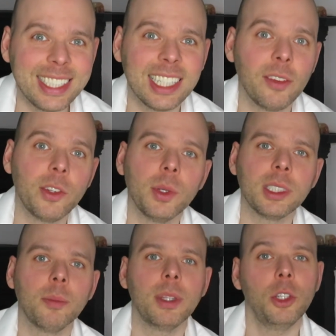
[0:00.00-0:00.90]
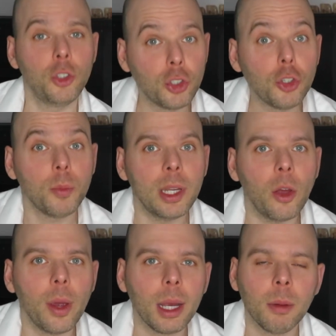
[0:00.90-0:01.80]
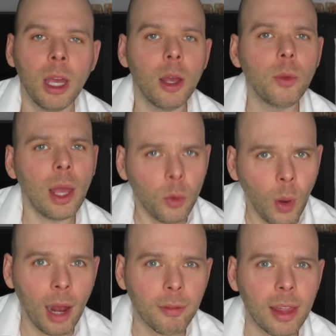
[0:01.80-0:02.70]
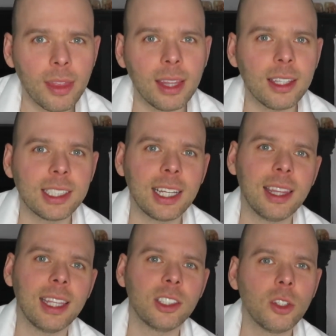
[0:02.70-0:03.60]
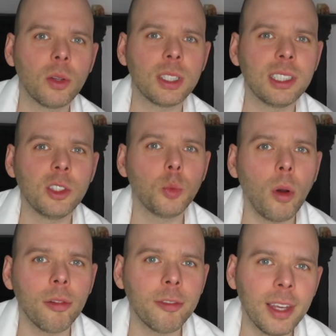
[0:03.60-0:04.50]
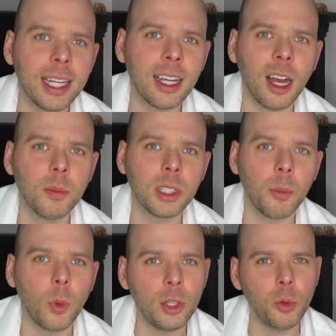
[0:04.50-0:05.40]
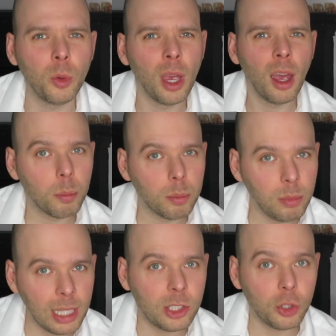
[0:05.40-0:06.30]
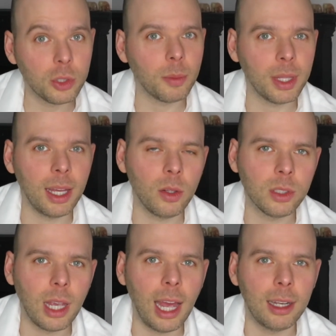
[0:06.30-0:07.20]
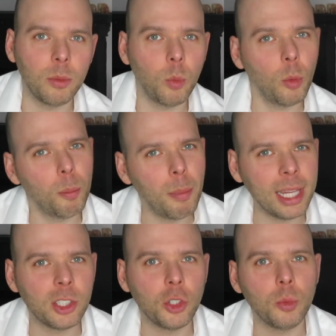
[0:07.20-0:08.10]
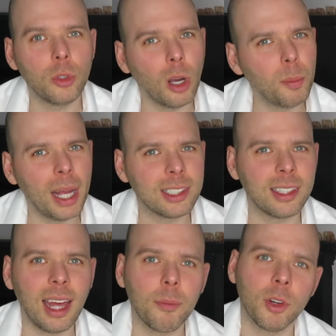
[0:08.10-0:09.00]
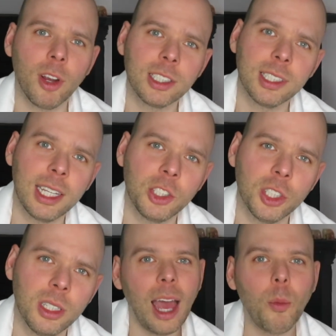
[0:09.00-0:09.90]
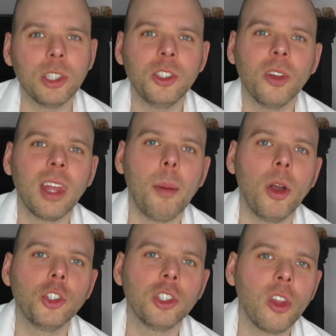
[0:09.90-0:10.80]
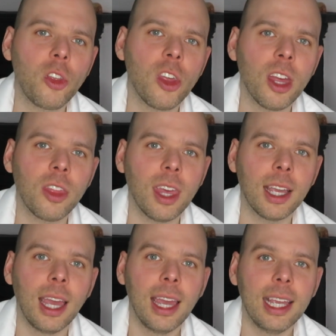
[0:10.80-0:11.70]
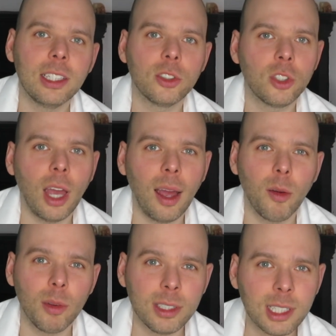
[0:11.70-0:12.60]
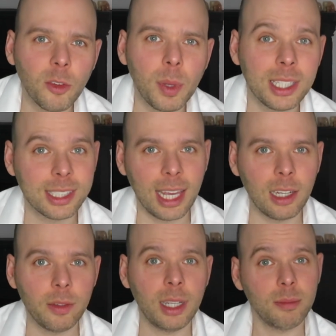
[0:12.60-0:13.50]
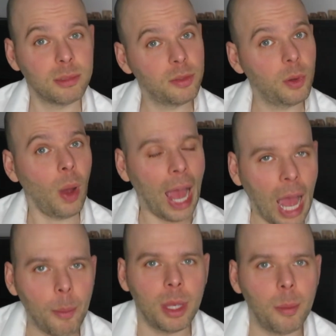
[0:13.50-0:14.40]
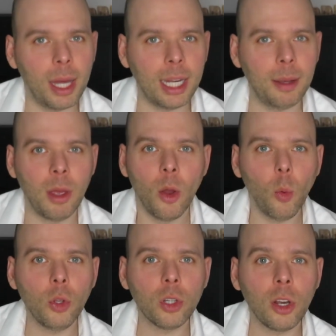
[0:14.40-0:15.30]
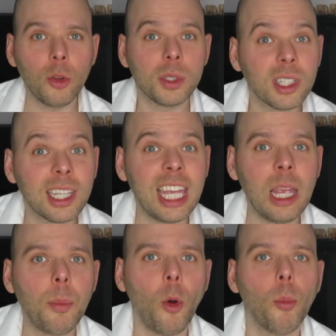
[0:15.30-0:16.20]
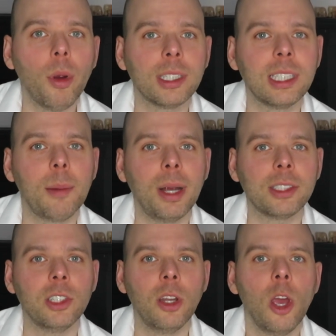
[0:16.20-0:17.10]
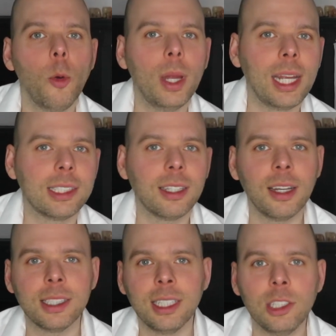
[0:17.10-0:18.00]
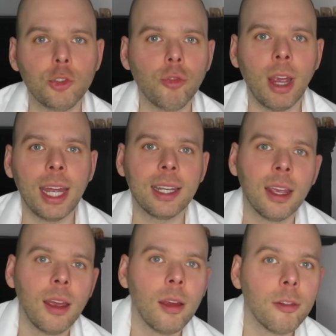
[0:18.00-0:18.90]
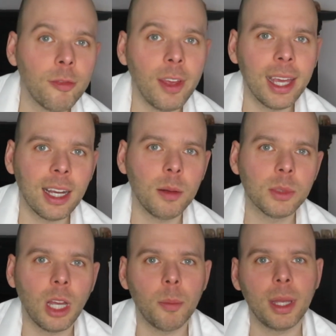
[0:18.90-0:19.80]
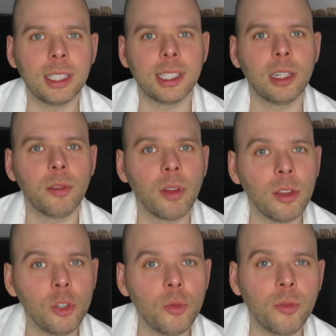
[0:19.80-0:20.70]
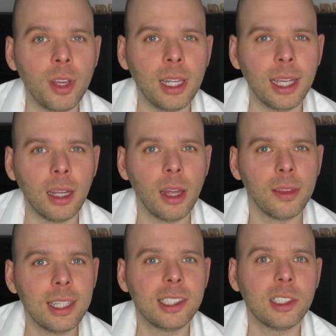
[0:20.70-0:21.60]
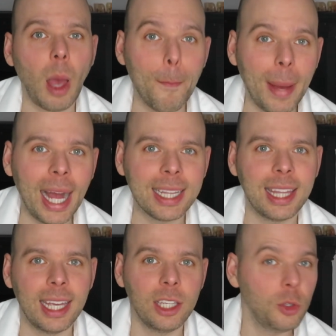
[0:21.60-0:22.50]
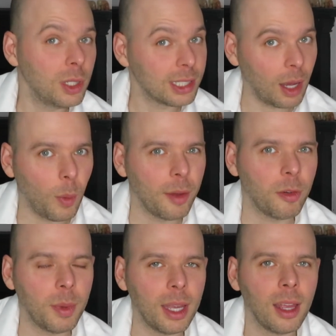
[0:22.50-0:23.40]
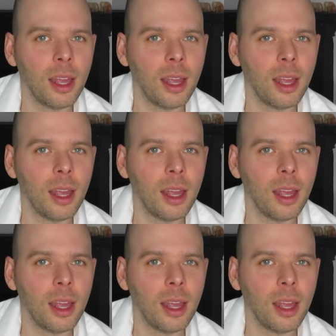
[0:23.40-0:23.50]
instead of doing something you should be doing. And now you have that thing. The second thing to notice is what feeling comes up when you need to do something else and what makes you go back to that procrastination. And once you know that emotion, the third thing is to, instead of being scared of it, to feel happy about it. All you're going to do is to keep on pressing that button. When anxiety, dread, fear comes up, instead of you feeling this is a bad thing, you need to get away from it,